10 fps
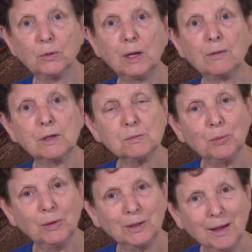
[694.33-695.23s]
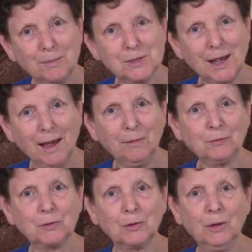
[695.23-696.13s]
Now, this point comes
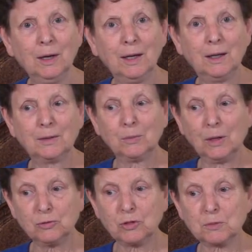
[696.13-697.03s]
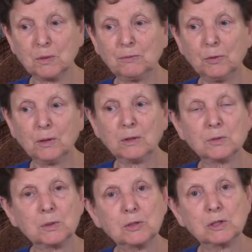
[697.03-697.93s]
after the one just before this,
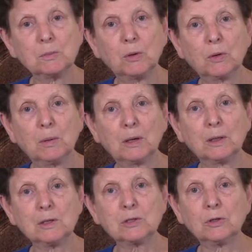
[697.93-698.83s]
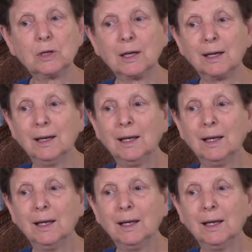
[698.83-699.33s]
which I spoke about yesterday.